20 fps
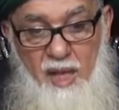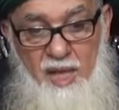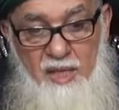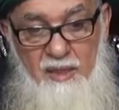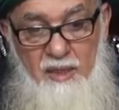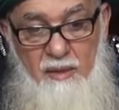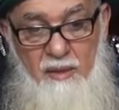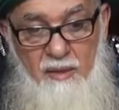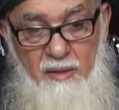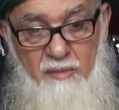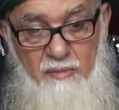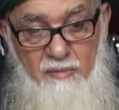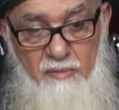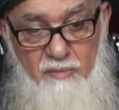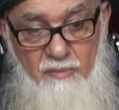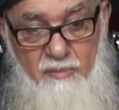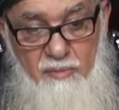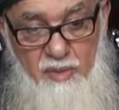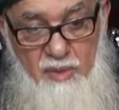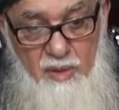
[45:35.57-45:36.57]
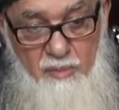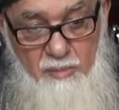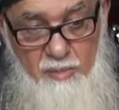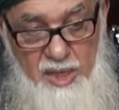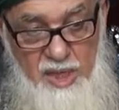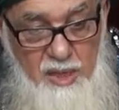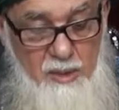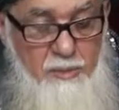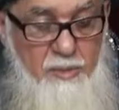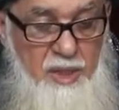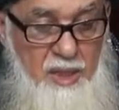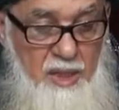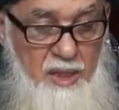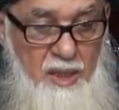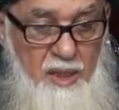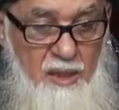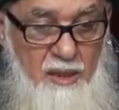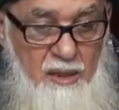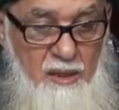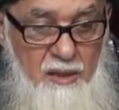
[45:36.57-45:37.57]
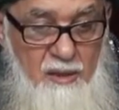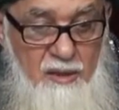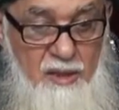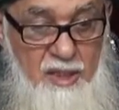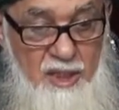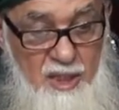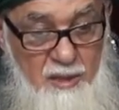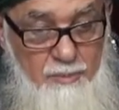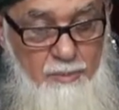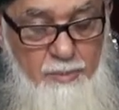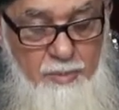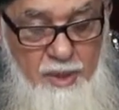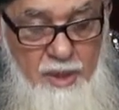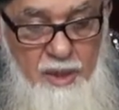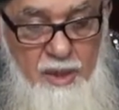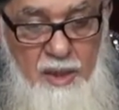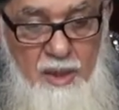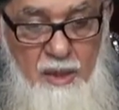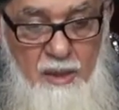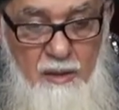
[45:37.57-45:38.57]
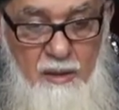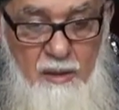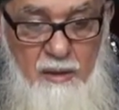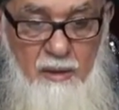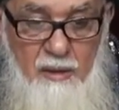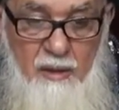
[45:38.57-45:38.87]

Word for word: has a big meaning, deep meaning,